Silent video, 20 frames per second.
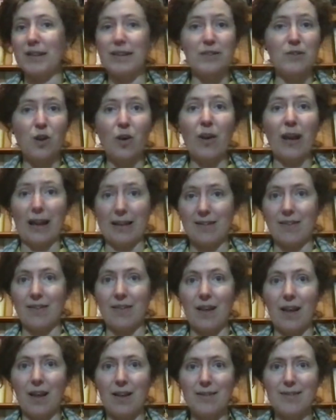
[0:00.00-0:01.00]
He's not getting
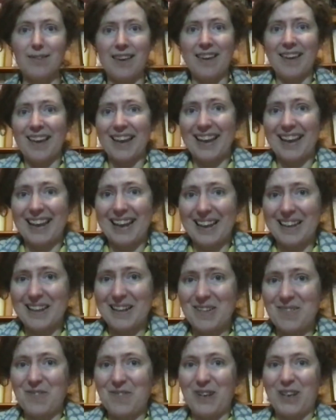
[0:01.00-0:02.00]
that
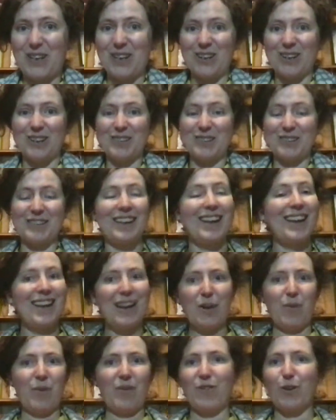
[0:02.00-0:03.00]
because
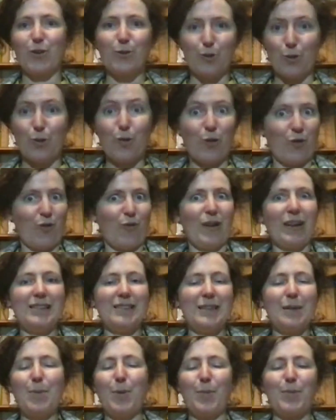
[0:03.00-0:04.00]
we've got two
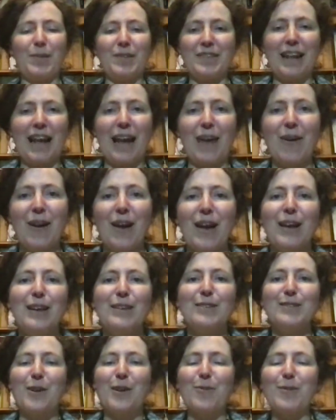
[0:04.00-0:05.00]
crazy puppies now.
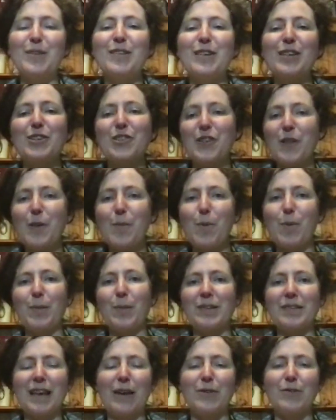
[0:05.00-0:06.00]
So we're teaching the
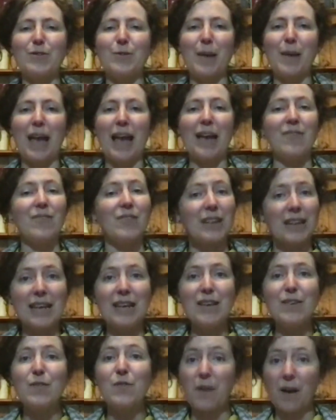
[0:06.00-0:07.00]
puppies how to behave, and
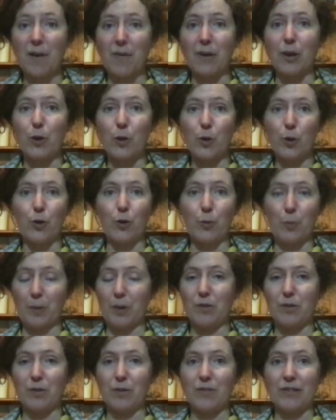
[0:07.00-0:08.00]
he's very good
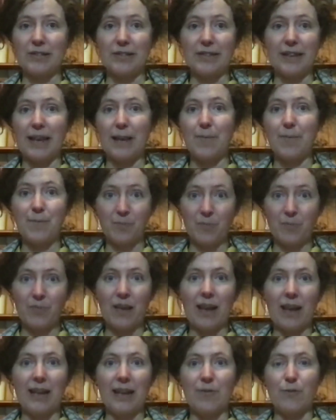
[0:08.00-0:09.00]
because obviously
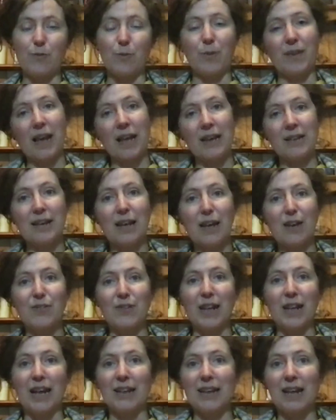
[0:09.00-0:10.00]
he lived with
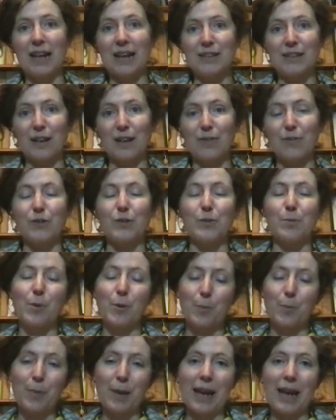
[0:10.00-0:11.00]
Gandalf and had Gandalf as a
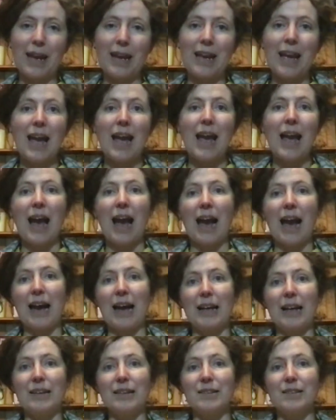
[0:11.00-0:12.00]
puppy
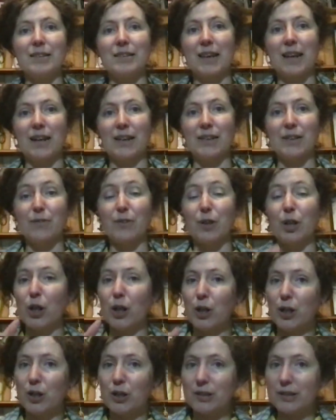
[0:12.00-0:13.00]
and kind of
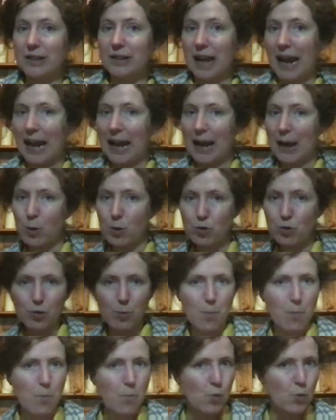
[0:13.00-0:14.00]
learned how
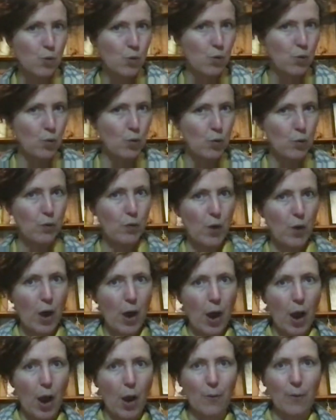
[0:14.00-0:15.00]
to move
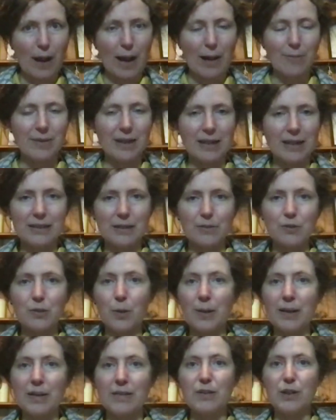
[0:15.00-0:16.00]
around Gandalf.
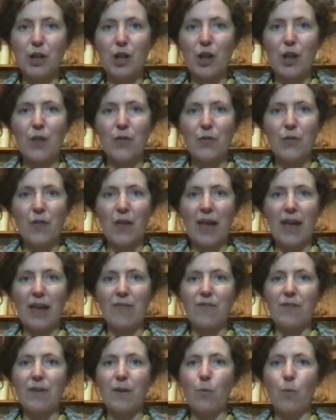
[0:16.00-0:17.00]
So he's learned that
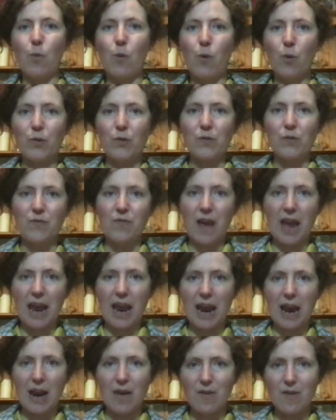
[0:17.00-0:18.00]
if he walks
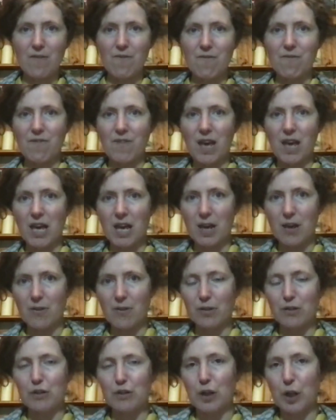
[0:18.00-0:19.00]
very,
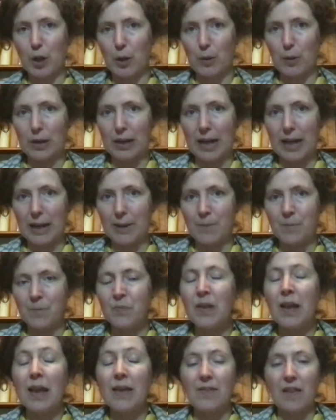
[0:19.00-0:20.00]
very slowly,
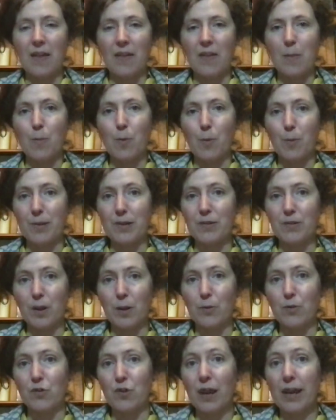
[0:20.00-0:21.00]
then the puppies
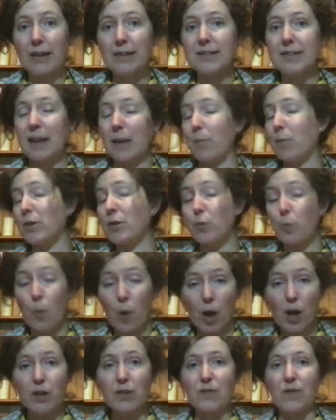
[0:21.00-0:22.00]
don't chase him, which
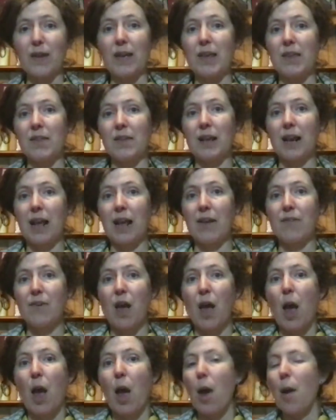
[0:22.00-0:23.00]
works for Heathcliff.
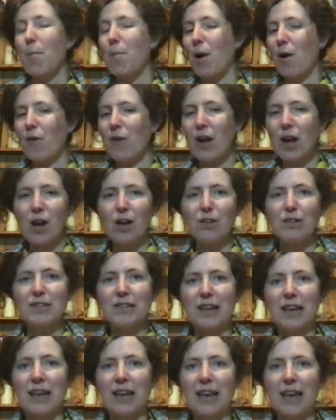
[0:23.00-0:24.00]

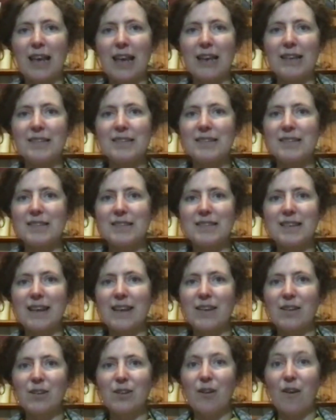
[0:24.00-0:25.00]
Moriarty is
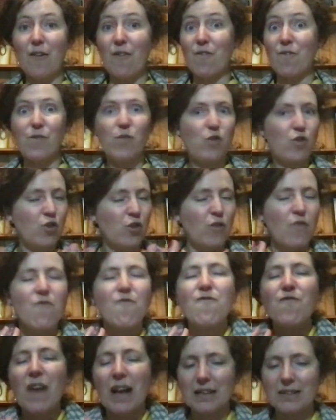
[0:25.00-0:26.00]
still just
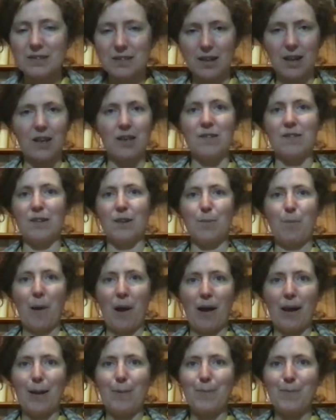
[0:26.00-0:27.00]
fascinated
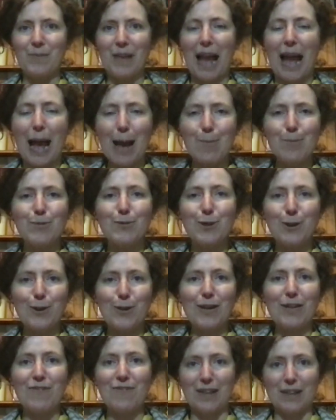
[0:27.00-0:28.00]
by him,
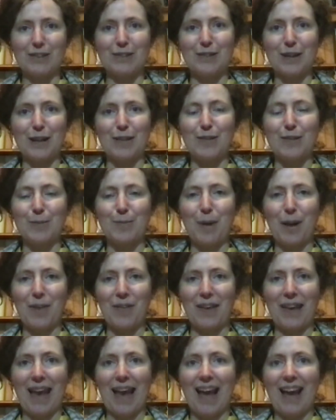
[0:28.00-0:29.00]
absolutely fascinated by
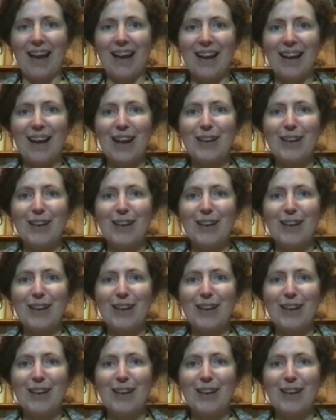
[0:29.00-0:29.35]
the cat.